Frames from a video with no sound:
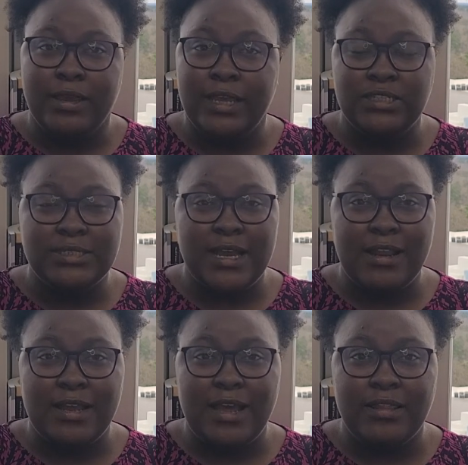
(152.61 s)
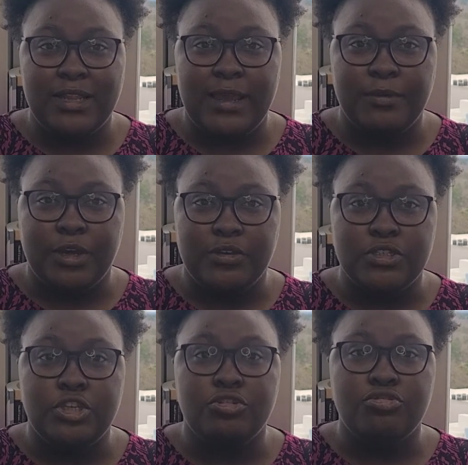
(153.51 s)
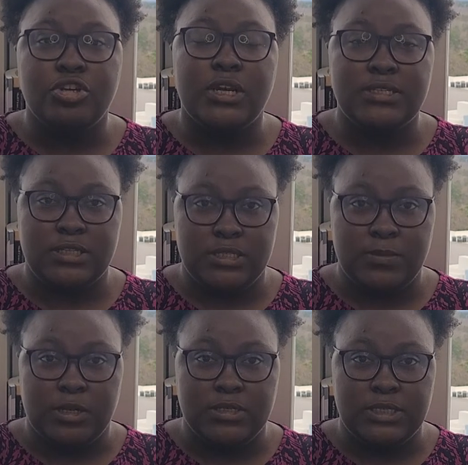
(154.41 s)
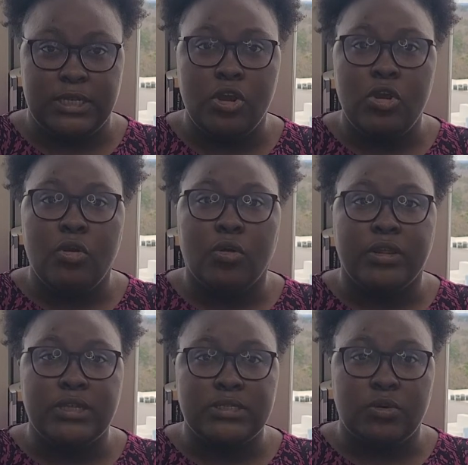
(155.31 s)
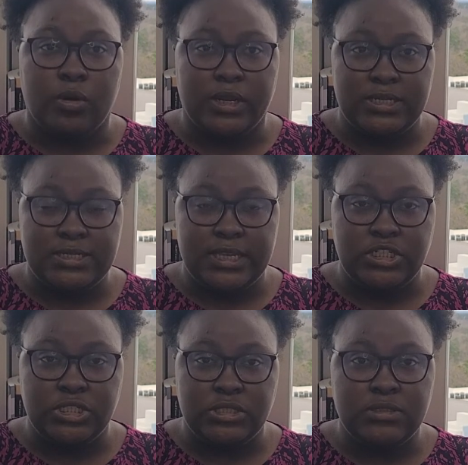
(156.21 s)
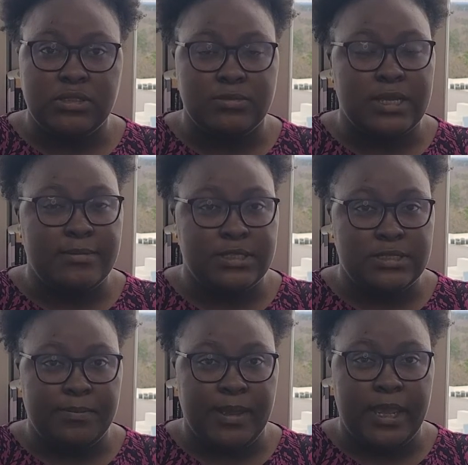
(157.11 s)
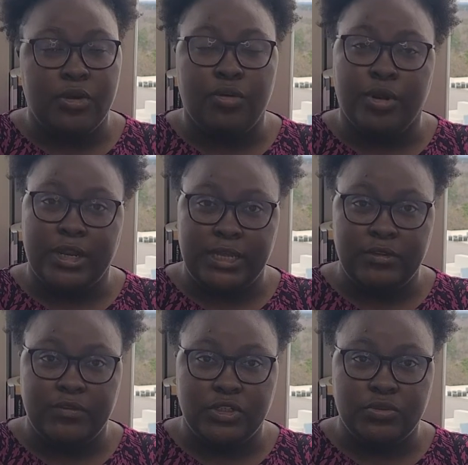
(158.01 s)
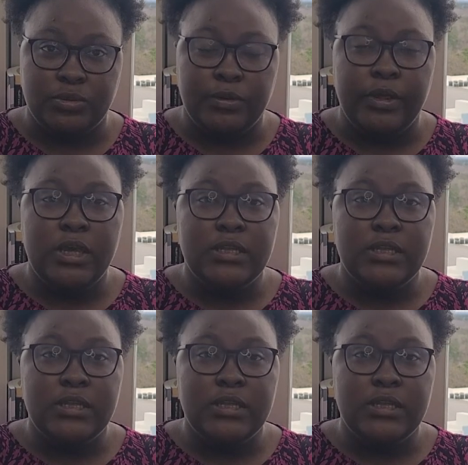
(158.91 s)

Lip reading: and just kind of how the name goes, you trust this person or this organization, sometimes it's a bank or an individual,